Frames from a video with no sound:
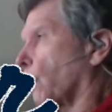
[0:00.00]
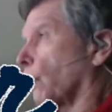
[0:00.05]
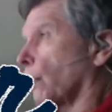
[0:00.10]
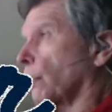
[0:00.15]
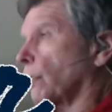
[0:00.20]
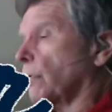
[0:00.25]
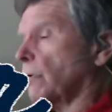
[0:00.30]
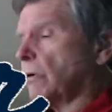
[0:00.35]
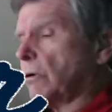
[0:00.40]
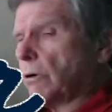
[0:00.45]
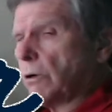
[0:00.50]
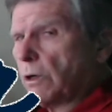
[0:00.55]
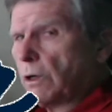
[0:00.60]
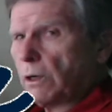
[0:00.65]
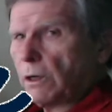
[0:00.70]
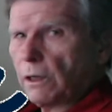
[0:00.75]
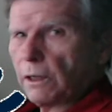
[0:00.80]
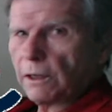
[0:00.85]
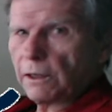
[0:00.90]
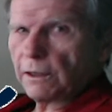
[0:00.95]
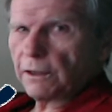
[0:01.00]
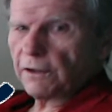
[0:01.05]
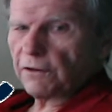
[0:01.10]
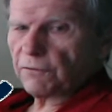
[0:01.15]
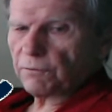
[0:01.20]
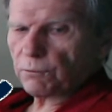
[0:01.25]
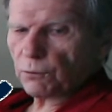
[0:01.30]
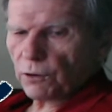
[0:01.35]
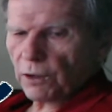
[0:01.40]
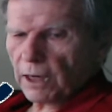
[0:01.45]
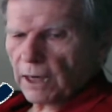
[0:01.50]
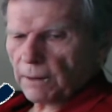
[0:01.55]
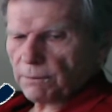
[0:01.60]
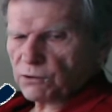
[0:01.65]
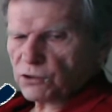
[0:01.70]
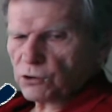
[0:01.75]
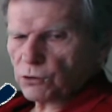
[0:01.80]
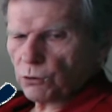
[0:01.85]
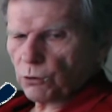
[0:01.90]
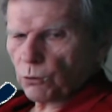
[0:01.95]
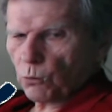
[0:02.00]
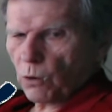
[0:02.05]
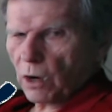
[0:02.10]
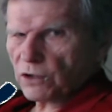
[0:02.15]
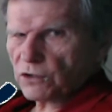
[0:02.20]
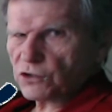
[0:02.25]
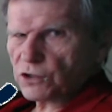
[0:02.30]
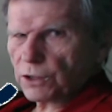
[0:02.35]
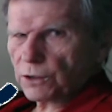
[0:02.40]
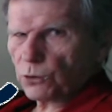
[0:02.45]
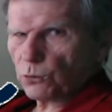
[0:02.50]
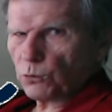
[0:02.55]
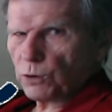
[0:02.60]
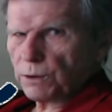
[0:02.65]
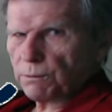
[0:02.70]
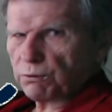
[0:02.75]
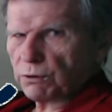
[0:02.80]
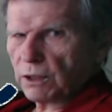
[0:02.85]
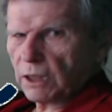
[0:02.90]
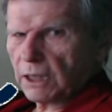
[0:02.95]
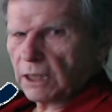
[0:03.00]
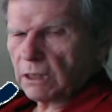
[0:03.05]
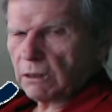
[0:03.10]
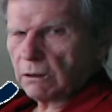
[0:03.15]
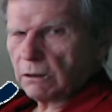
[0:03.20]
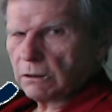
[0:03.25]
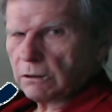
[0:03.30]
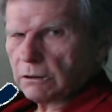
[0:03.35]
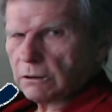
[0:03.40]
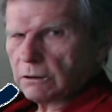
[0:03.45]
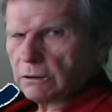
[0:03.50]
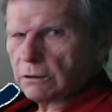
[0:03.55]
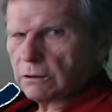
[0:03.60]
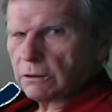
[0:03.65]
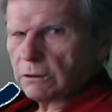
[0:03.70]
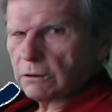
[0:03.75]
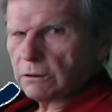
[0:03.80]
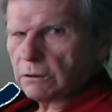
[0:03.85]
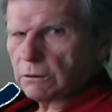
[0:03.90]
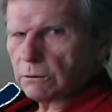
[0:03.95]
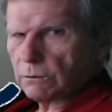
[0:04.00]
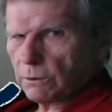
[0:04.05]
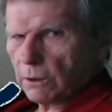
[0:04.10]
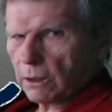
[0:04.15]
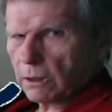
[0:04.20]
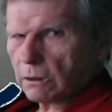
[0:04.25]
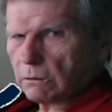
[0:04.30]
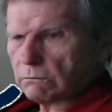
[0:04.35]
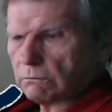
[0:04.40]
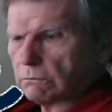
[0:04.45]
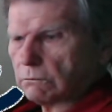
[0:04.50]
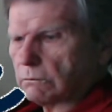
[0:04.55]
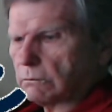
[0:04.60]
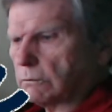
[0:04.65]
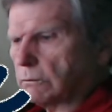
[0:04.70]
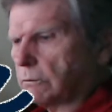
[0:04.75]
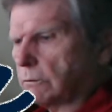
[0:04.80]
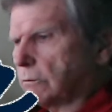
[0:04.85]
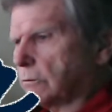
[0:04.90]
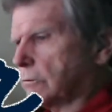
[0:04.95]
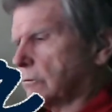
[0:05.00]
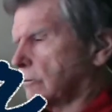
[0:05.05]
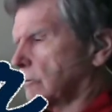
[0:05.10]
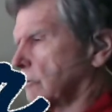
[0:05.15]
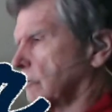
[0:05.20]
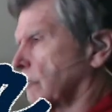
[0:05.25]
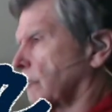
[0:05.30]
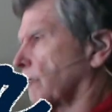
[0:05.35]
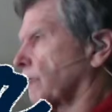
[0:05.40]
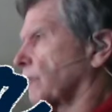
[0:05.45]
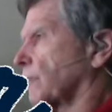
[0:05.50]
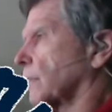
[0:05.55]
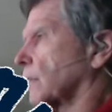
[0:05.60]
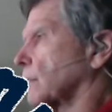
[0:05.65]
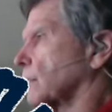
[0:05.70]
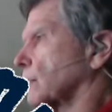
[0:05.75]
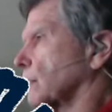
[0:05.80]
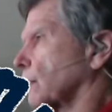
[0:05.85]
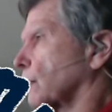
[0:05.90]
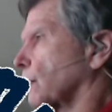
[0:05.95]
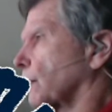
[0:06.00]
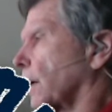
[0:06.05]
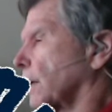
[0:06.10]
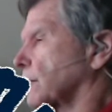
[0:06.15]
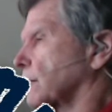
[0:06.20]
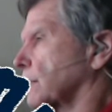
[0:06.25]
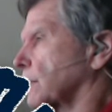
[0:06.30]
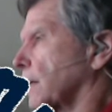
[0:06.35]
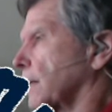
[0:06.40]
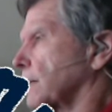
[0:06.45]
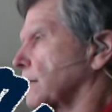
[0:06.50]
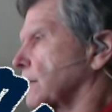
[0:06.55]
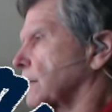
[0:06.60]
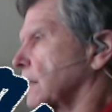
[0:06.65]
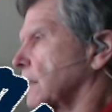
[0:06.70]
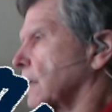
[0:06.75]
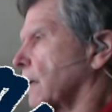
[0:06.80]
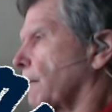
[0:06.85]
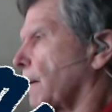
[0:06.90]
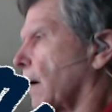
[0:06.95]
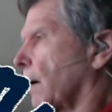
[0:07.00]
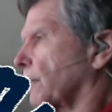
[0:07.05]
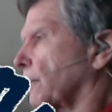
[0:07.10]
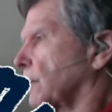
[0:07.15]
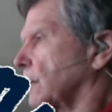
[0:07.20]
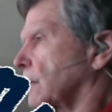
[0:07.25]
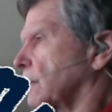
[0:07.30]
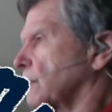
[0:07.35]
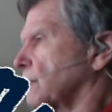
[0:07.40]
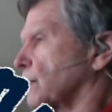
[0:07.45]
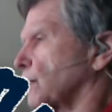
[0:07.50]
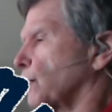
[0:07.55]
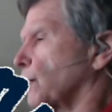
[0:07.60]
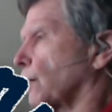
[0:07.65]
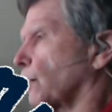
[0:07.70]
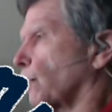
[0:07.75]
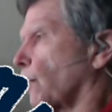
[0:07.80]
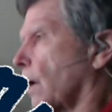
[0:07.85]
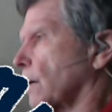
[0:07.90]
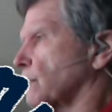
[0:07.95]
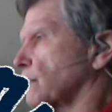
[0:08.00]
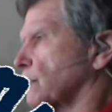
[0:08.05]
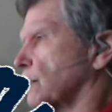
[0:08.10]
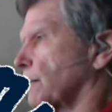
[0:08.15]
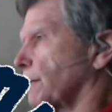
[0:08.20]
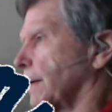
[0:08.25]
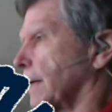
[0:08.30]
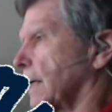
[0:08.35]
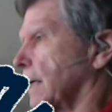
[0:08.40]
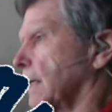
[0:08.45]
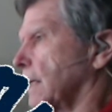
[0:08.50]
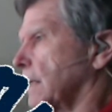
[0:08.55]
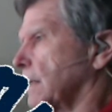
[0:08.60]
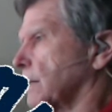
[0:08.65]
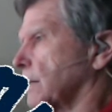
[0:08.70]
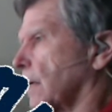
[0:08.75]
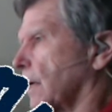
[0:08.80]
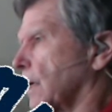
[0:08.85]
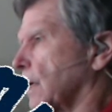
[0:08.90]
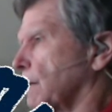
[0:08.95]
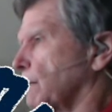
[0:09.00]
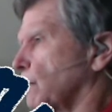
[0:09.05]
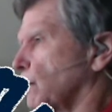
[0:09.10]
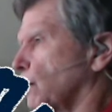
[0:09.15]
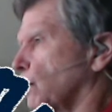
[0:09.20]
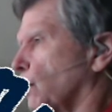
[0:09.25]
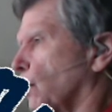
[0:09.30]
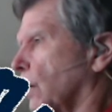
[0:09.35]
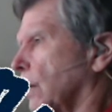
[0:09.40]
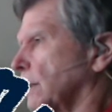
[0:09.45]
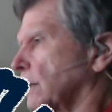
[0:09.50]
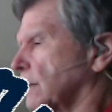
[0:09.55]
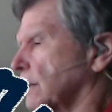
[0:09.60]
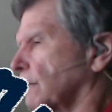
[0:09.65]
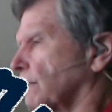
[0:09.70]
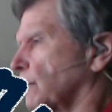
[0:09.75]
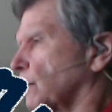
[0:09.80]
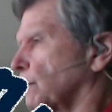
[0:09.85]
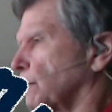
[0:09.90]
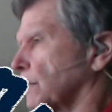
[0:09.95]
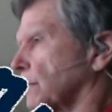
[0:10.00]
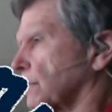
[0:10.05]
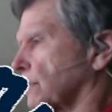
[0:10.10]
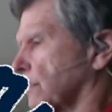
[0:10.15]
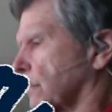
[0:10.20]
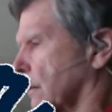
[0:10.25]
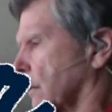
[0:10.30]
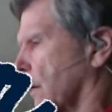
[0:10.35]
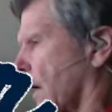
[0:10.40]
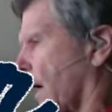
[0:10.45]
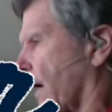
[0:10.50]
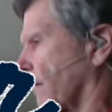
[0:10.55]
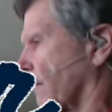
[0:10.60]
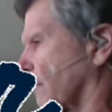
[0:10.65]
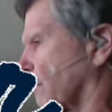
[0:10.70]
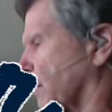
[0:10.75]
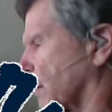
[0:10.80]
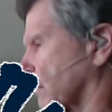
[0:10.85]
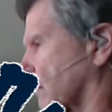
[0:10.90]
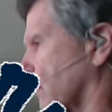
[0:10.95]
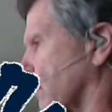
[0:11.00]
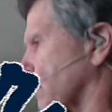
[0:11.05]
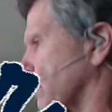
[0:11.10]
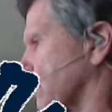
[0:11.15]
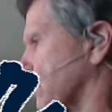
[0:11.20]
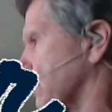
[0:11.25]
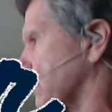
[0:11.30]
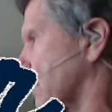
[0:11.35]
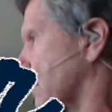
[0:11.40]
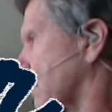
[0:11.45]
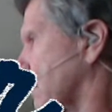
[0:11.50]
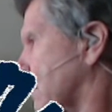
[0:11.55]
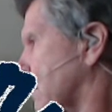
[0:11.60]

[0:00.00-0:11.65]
or if perhaps you're watching the replay, welcome. So that's the nice thing about these. You can watch them anytime you want if you miss the live. But of course,